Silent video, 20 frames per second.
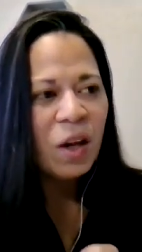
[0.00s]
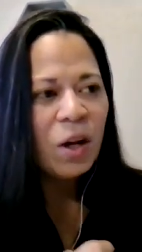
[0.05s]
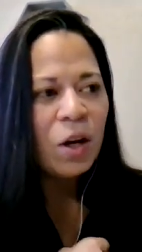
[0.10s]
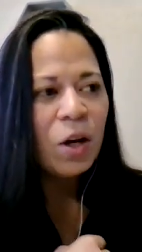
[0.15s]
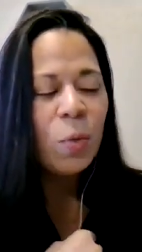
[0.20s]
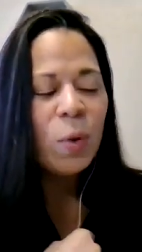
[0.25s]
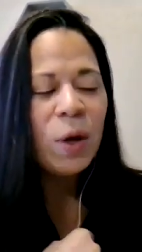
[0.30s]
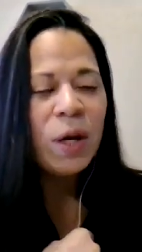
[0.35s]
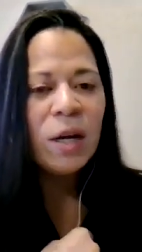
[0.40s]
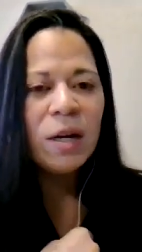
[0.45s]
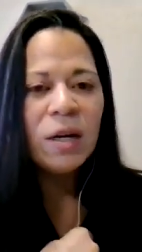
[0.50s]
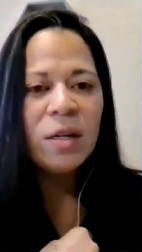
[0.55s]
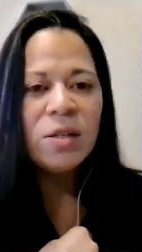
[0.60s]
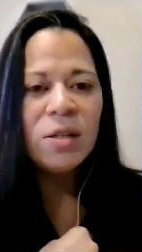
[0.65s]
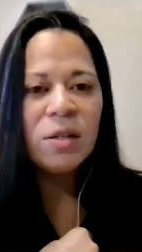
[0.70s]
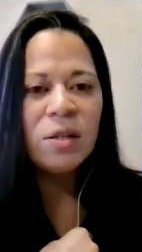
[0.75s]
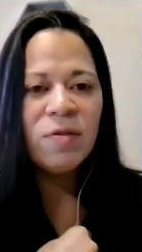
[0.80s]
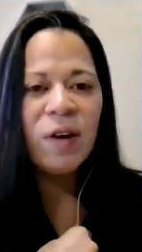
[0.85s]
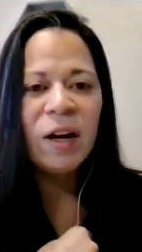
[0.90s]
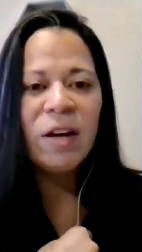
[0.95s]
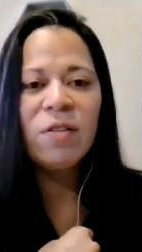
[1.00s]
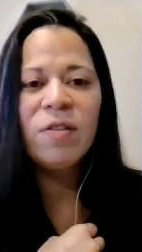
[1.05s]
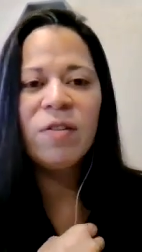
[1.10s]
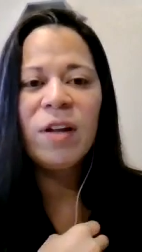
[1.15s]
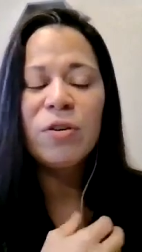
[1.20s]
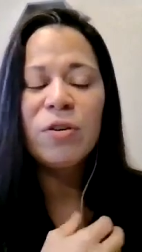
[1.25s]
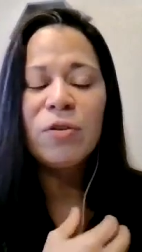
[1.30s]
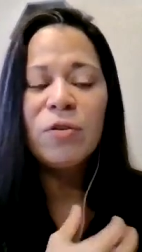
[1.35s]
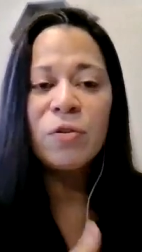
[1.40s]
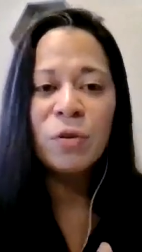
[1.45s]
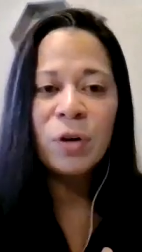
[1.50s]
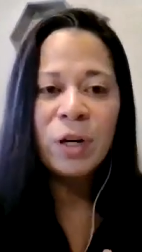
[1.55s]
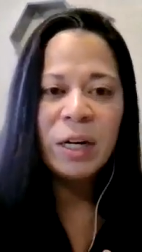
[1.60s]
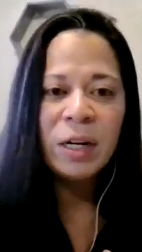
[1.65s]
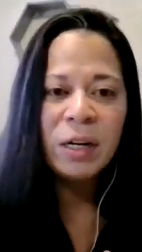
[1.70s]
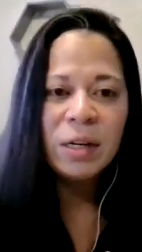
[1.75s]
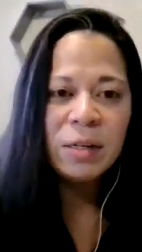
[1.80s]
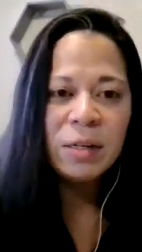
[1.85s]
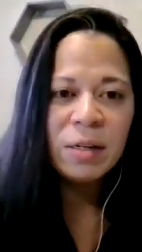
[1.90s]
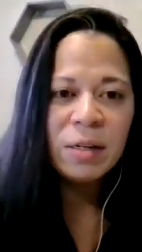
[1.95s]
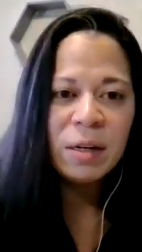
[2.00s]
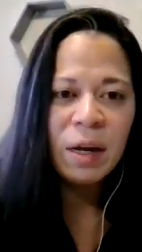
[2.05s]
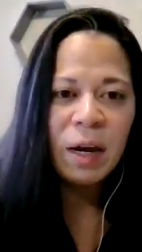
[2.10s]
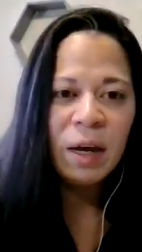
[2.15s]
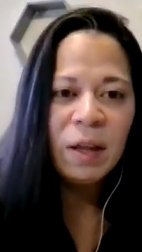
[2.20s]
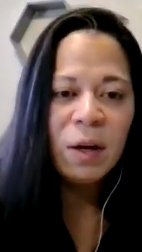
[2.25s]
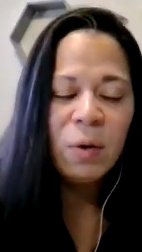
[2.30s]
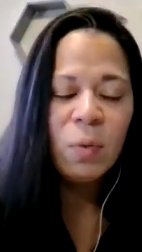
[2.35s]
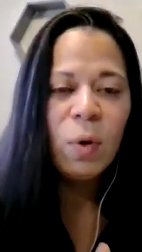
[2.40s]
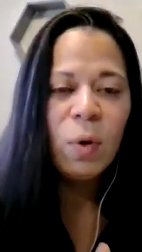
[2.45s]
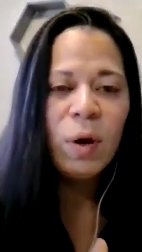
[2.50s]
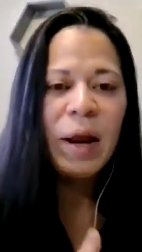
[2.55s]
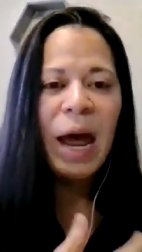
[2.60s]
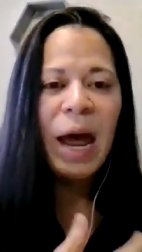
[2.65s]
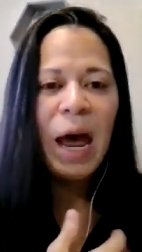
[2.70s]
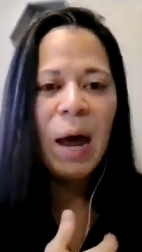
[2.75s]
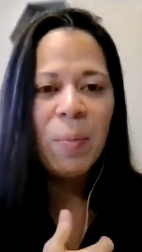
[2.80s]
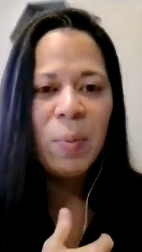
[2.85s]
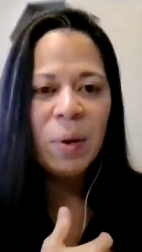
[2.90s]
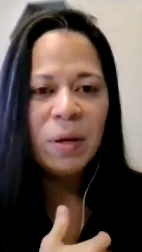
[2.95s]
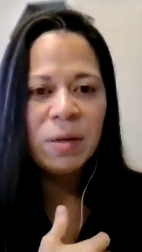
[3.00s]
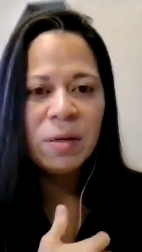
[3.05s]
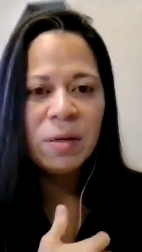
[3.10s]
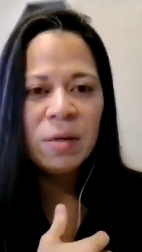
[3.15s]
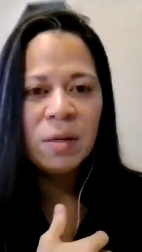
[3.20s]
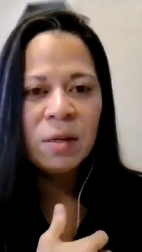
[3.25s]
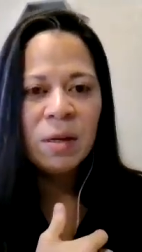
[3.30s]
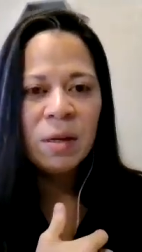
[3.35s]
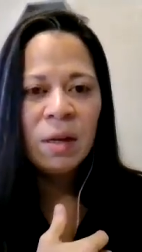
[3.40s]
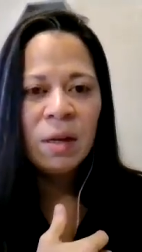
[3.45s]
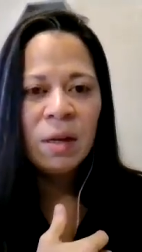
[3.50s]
we get into the fight, flight, or freeze. And then what happens?